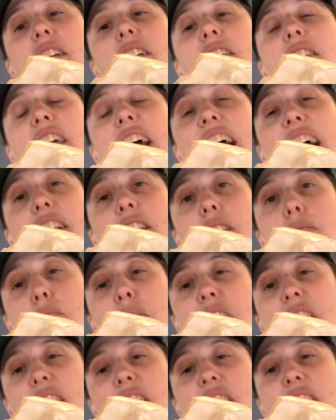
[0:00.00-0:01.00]
That's
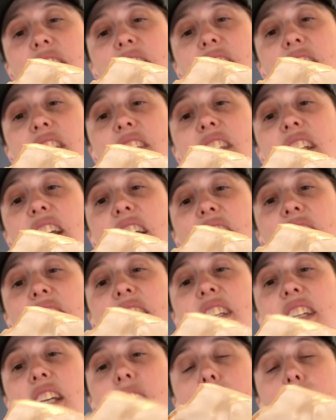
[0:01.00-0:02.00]
because the teeth
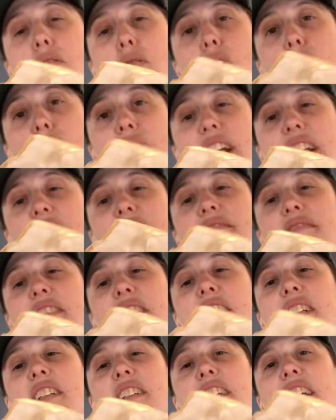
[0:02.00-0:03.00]
keep growing.
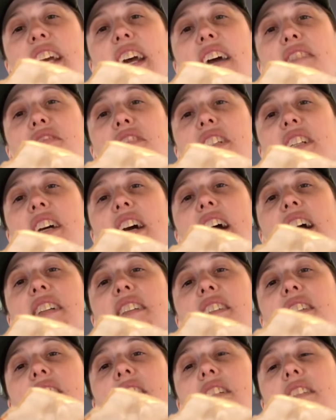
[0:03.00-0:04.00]
They have to
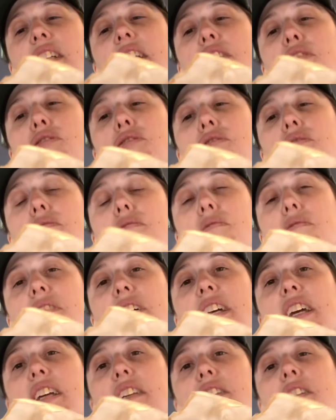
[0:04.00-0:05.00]
constantly chew
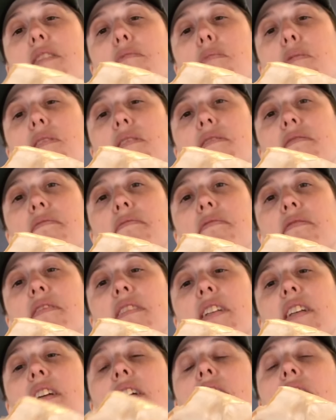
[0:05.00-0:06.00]
and nibble.
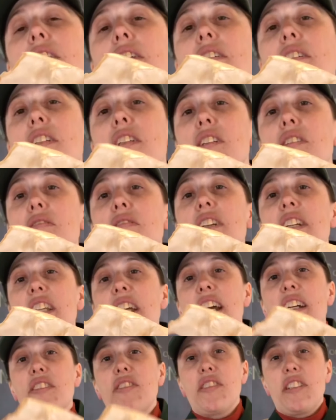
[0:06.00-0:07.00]
You can
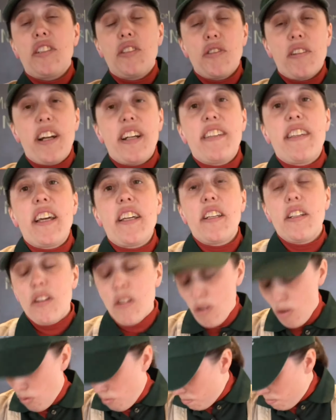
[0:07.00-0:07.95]
actually try that at home.